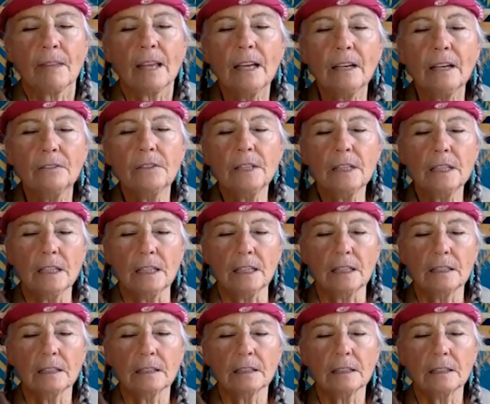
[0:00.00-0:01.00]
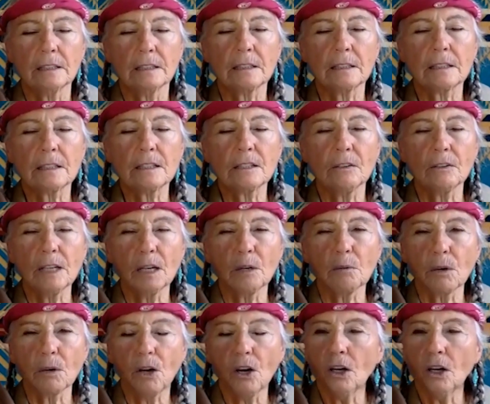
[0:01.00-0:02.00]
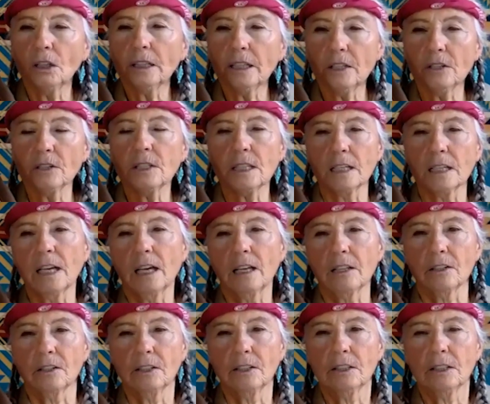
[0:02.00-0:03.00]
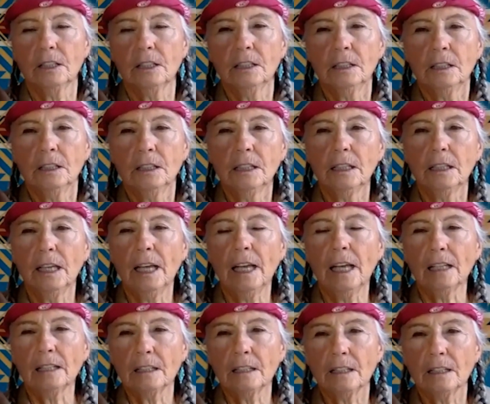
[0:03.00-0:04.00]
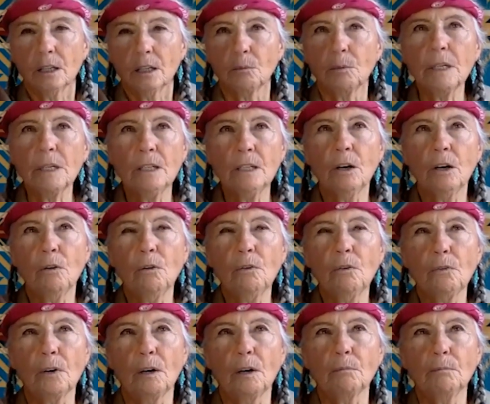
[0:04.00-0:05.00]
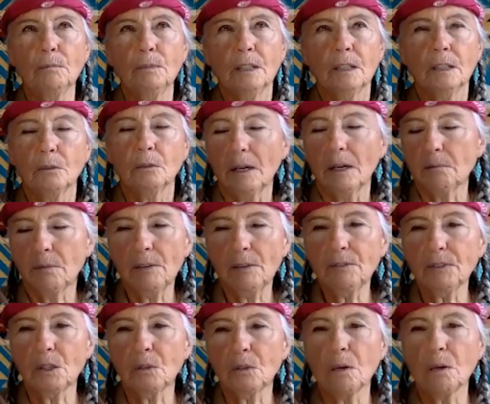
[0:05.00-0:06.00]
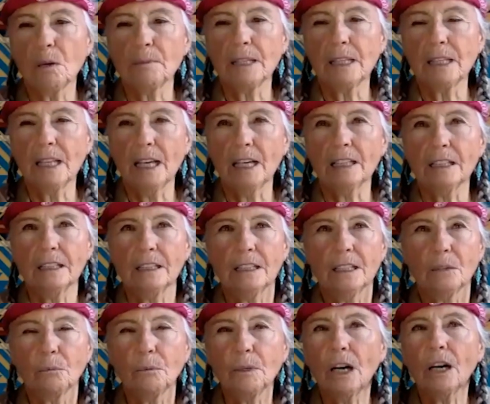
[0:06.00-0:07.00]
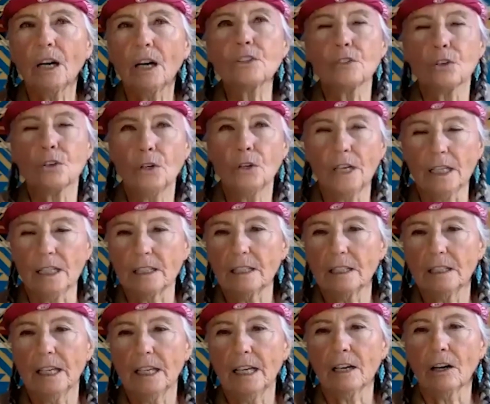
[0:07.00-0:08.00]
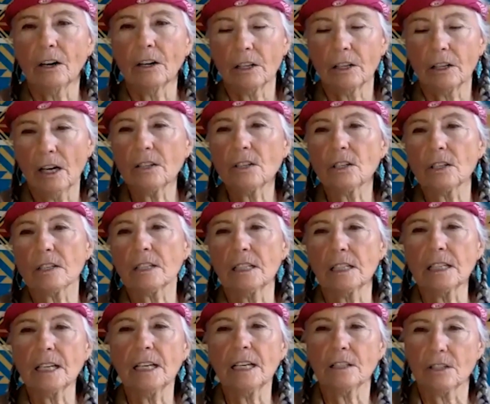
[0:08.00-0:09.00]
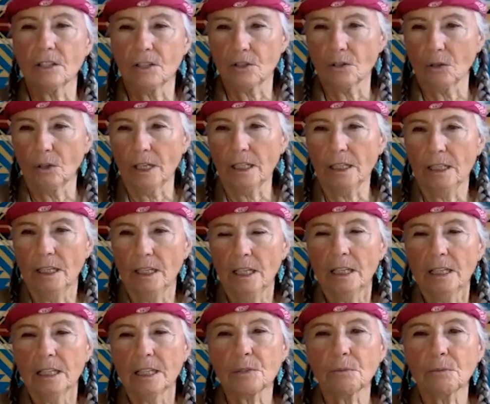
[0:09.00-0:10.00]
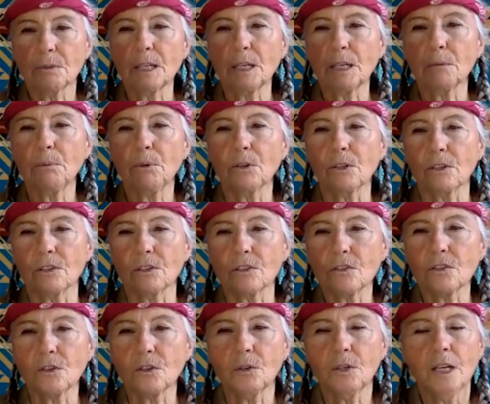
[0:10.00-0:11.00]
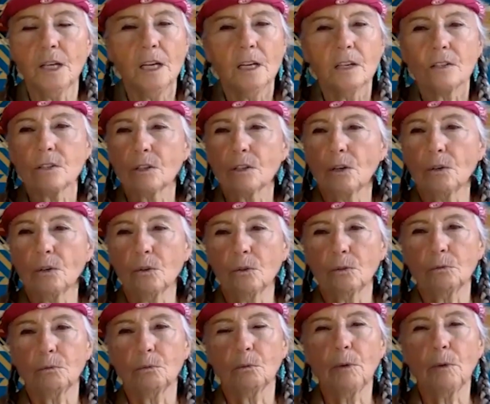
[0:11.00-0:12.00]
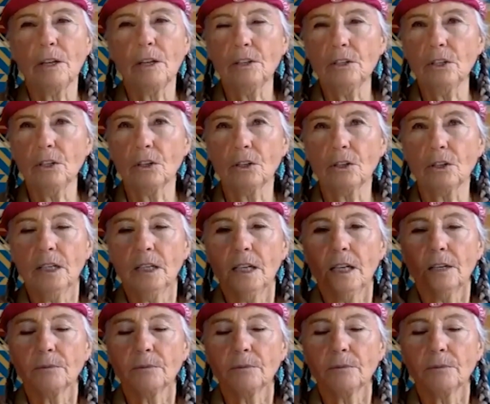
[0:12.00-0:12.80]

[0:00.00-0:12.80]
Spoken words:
everything, so that we're all here together. And we know from White Buffalo Woman that we are joined, and our conscious intent to join is really important. So whether you're